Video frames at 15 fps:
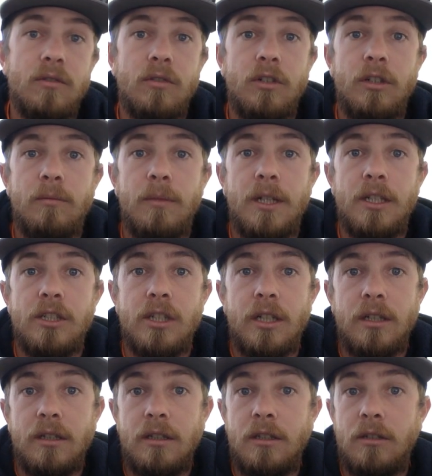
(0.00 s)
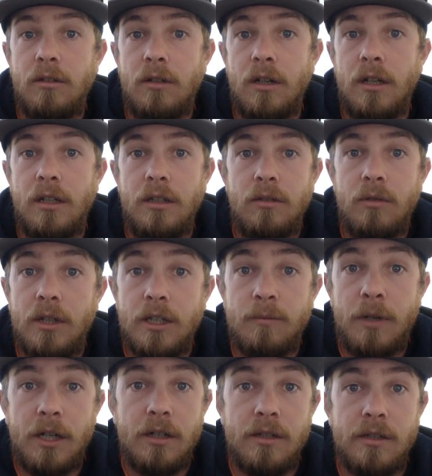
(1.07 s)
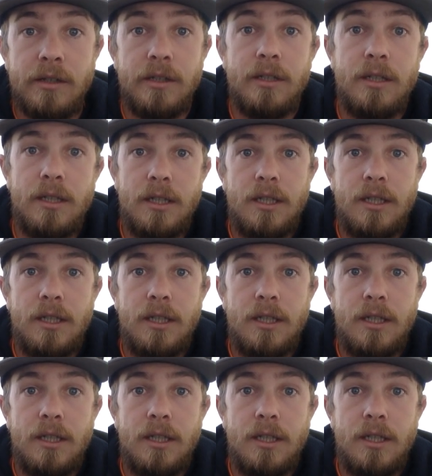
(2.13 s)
or you may check that you are a U.S. person.